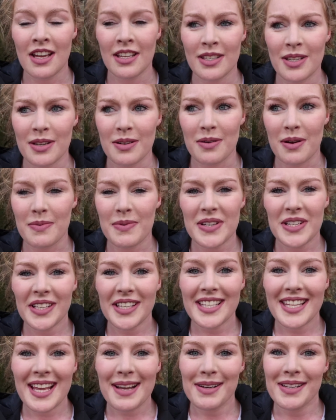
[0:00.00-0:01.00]
So I
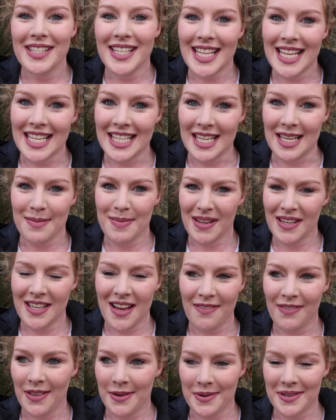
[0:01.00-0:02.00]
wouldn't say it was easy, but
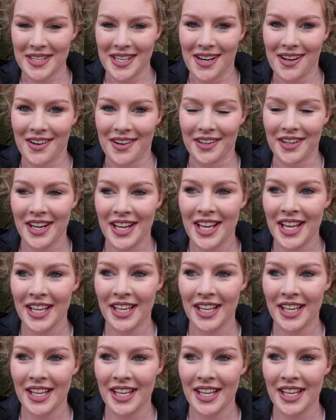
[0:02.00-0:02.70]
definitely wasn't hard.